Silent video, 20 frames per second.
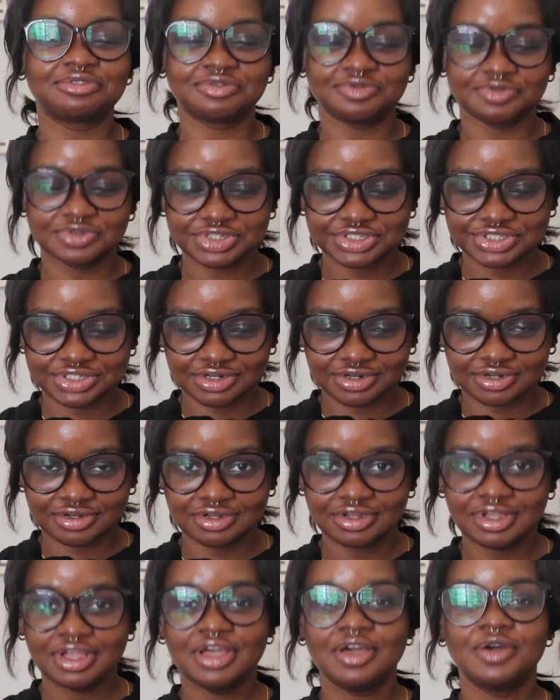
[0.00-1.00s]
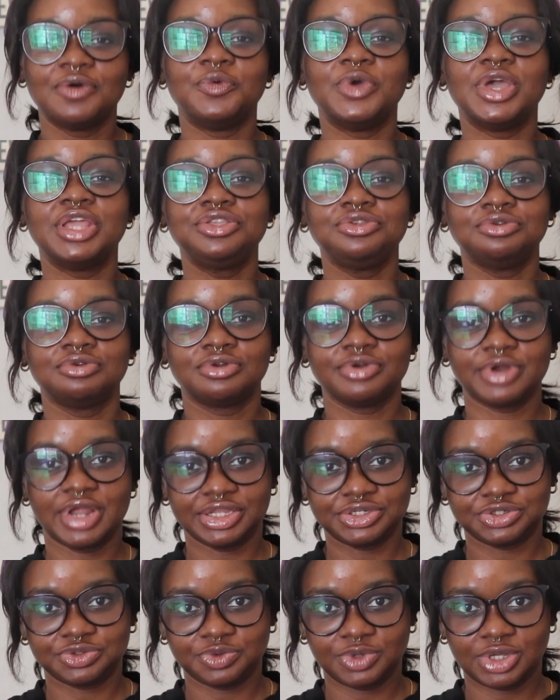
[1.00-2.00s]
crucial when you
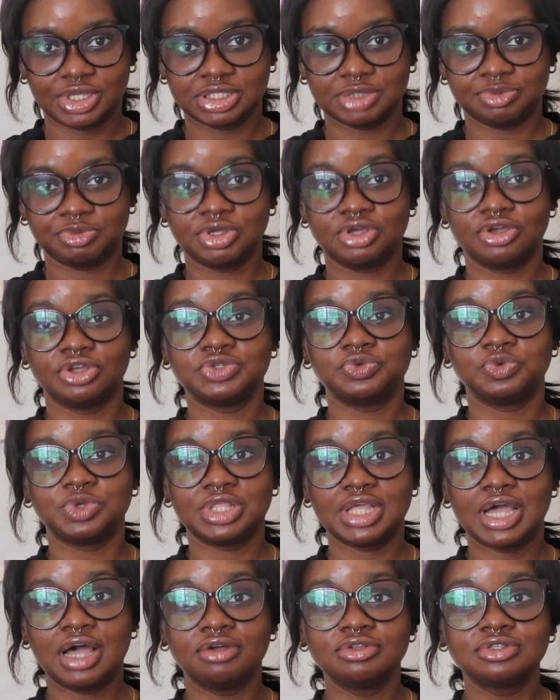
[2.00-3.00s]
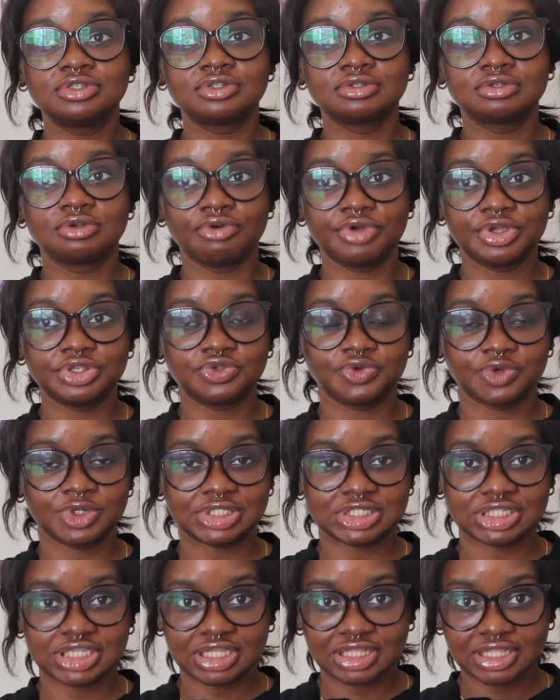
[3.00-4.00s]
graduate, because without going to a
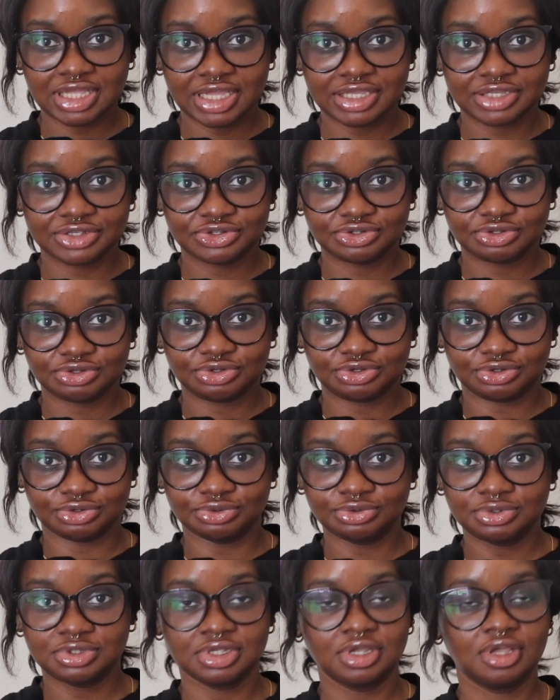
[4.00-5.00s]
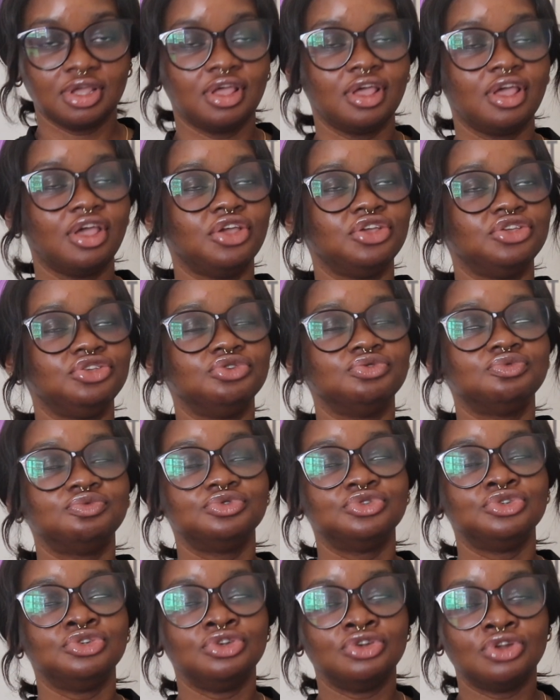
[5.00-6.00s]
DLI institute, you
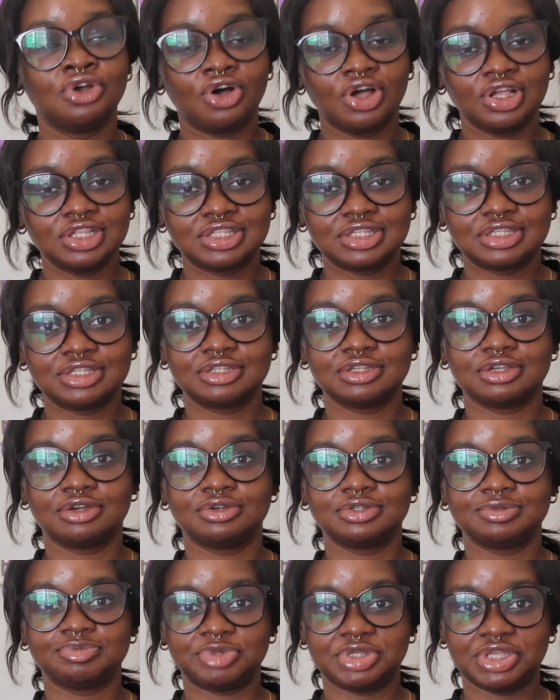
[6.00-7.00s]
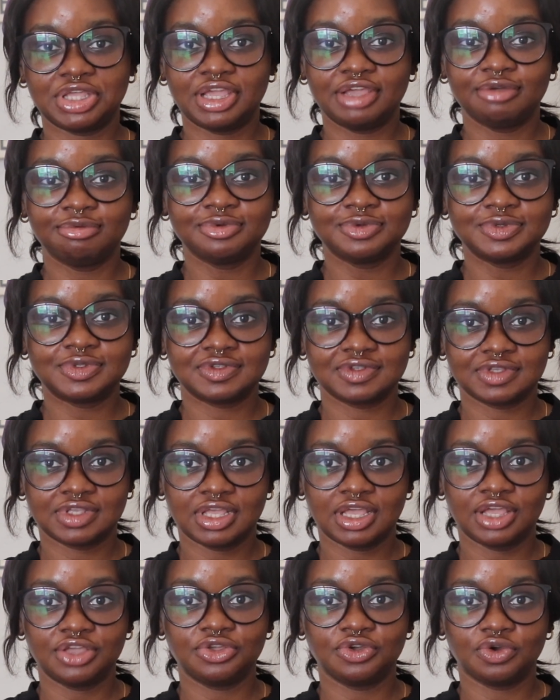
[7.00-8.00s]
will not be able to
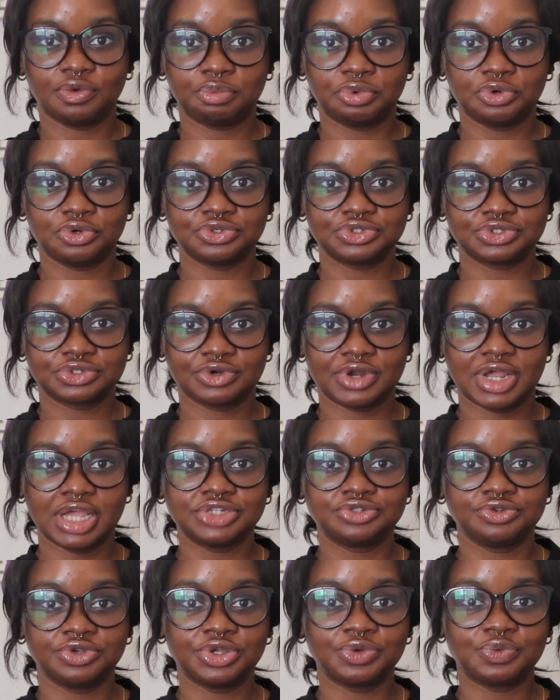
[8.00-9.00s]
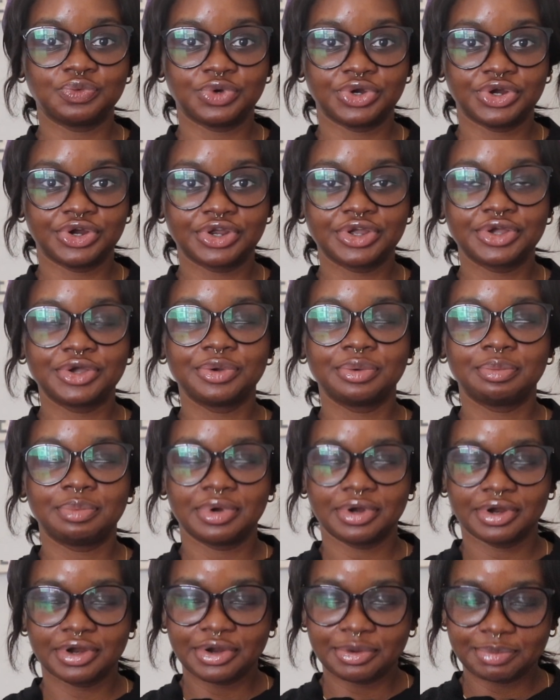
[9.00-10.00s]
get your postgraduate work
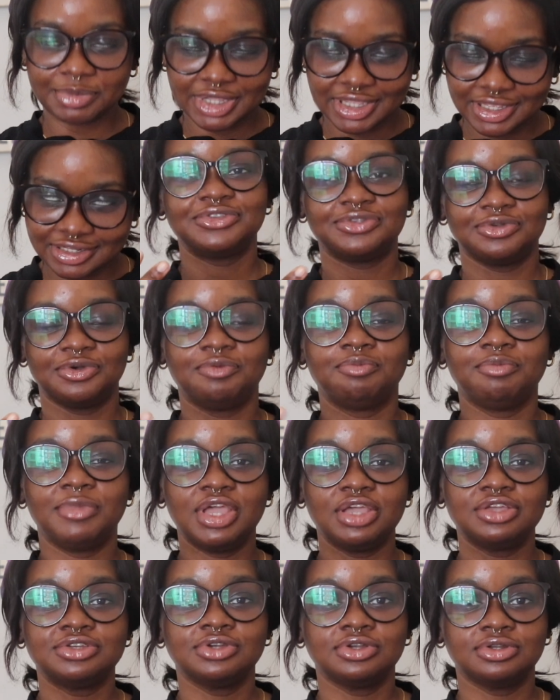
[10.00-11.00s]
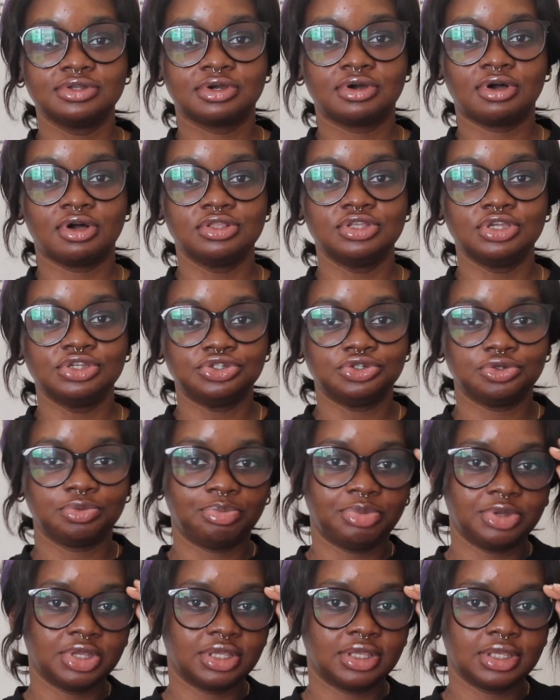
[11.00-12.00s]
permit. So make sure the college you
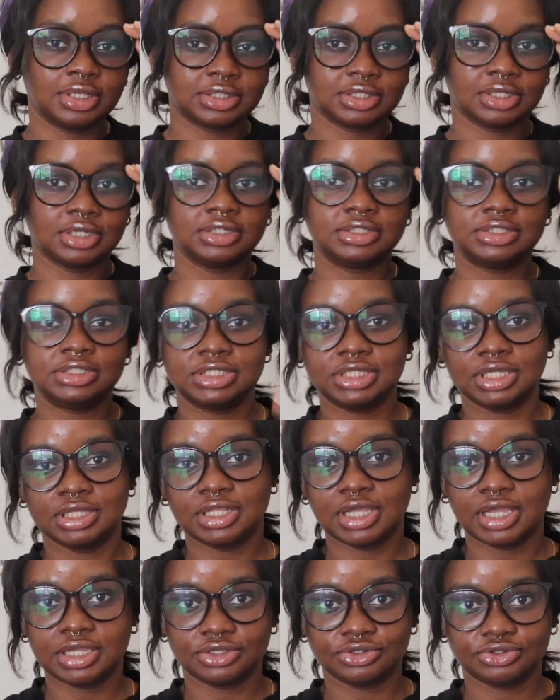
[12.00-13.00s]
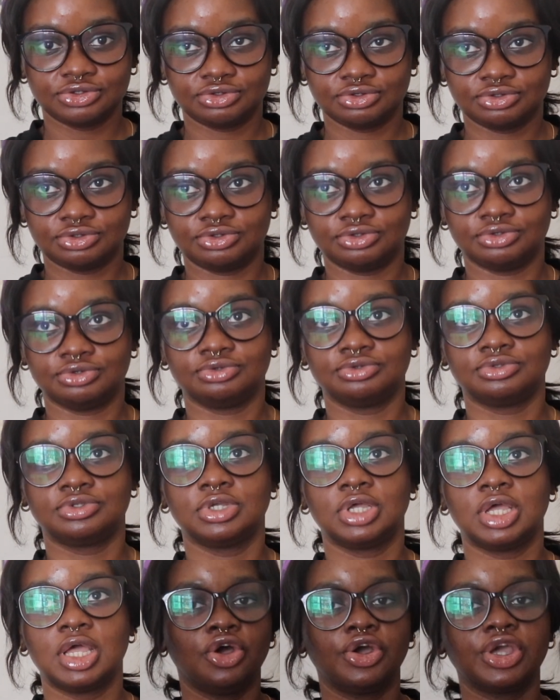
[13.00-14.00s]
pick is a DLI institute.
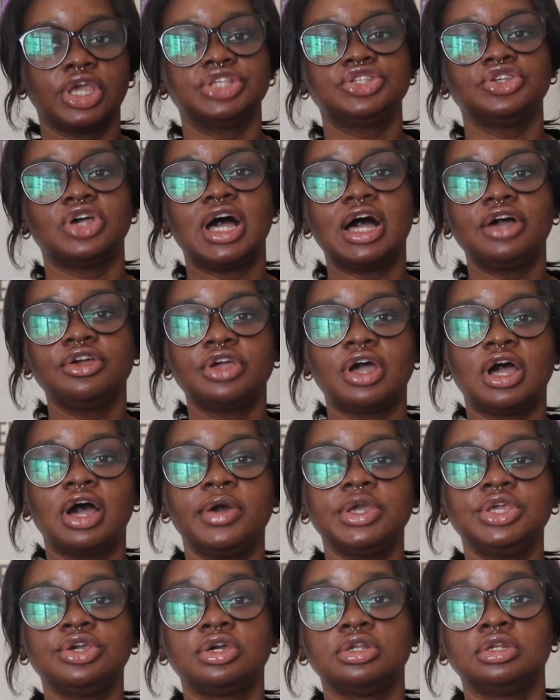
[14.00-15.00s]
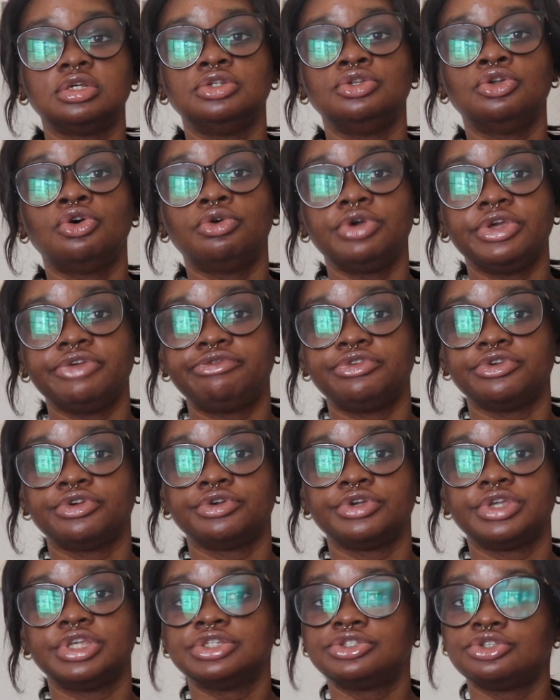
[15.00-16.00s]
Okay, so how are you gonna know if
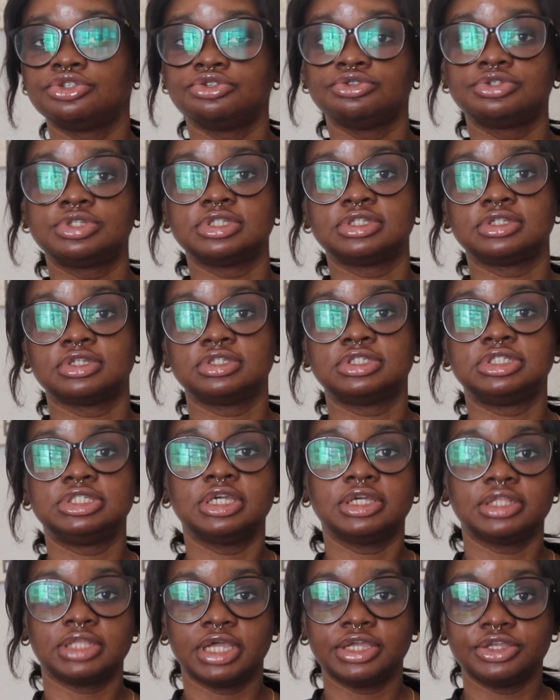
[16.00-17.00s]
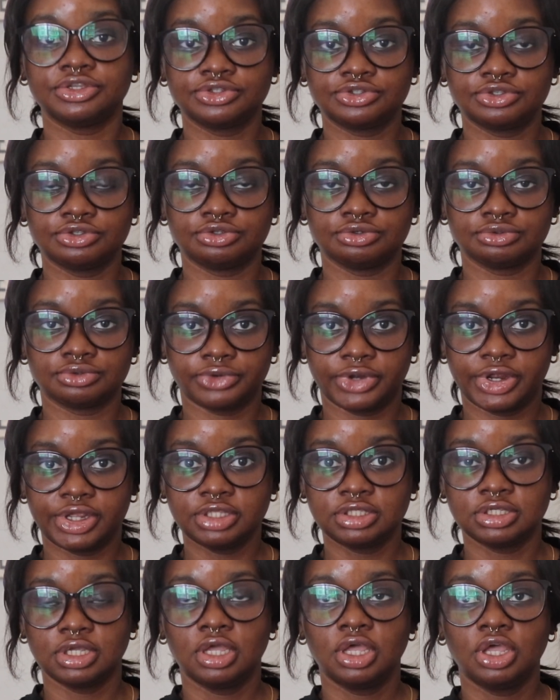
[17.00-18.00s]
your institute is a DLI institute,
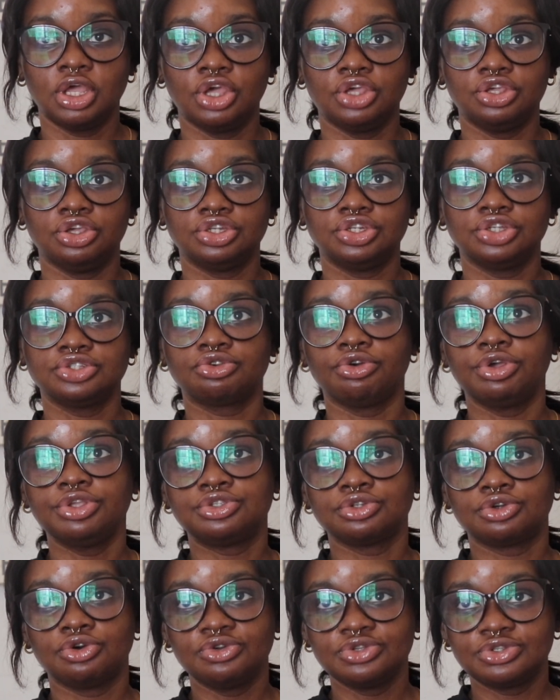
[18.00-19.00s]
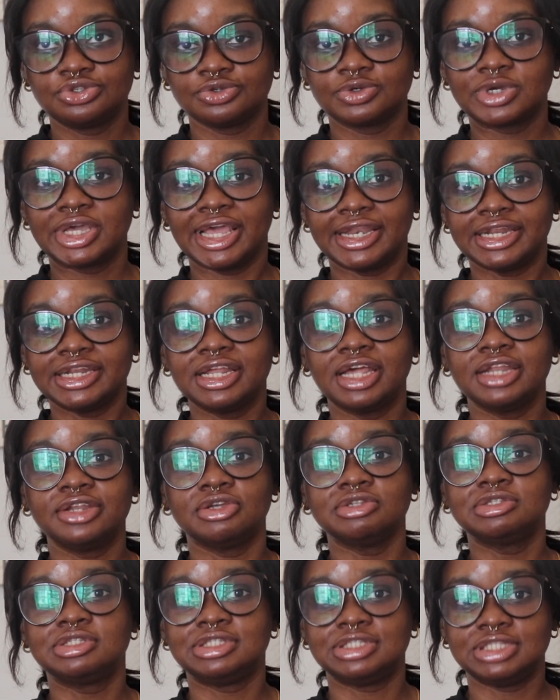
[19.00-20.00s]
right? You're just going to go to
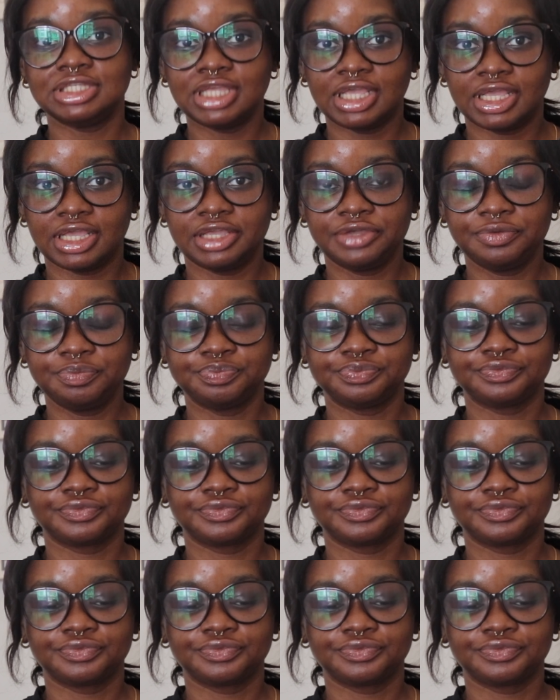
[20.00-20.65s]
canada.ca